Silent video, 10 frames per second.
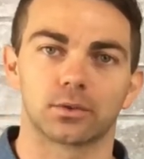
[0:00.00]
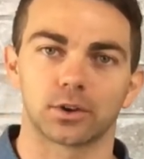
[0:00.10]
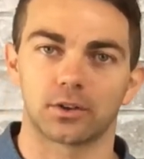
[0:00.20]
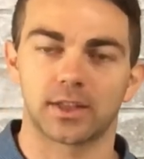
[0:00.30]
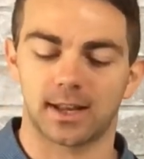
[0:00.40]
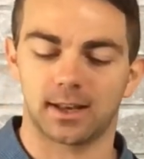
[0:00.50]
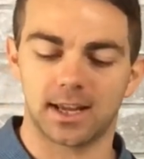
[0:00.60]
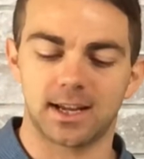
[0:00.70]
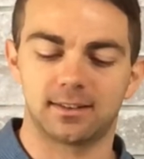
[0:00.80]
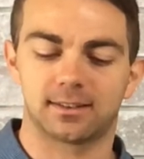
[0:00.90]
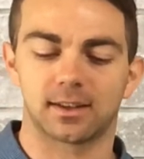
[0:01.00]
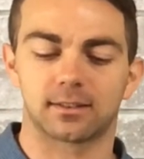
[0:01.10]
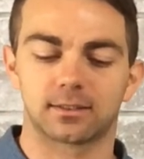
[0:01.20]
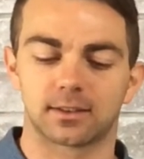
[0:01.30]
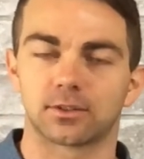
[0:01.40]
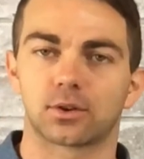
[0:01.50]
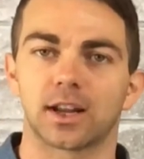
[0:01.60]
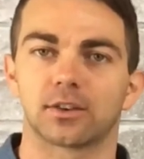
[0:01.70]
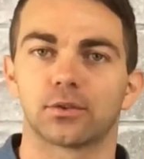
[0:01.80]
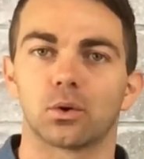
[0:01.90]
So their leads, the
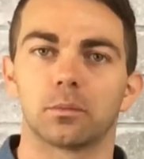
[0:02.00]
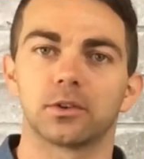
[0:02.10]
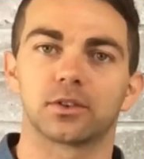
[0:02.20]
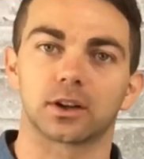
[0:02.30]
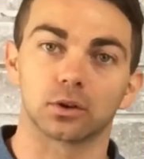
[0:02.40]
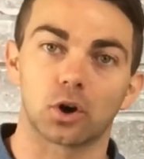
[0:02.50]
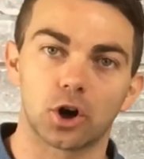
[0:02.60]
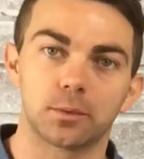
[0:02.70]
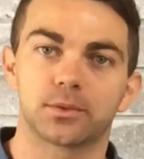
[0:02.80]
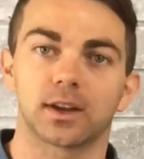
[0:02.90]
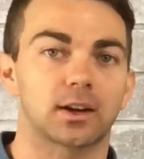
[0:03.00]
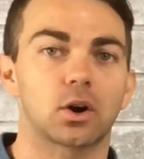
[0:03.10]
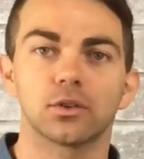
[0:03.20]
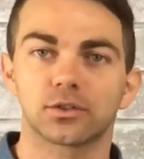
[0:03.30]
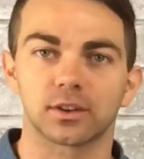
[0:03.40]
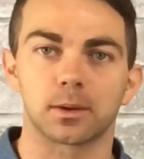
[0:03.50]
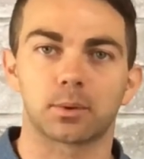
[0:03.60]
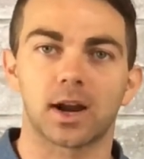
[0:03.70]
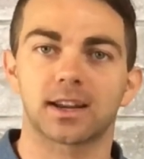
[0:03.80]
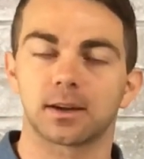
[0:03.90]
transformers, the globes, they're constantly
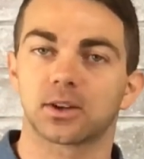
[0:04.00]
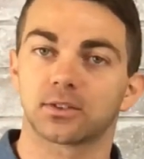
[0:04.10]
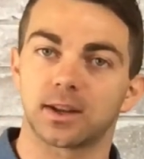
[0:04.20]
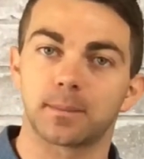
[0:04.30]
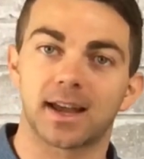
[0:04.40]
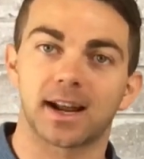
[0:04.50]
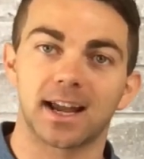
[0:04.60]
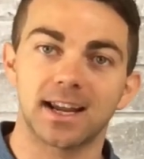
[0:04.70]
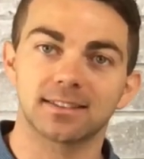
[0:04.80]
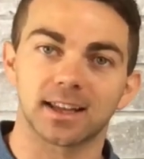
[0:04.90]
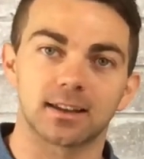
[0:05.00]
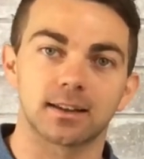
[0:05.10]
breaking because of the amount of heat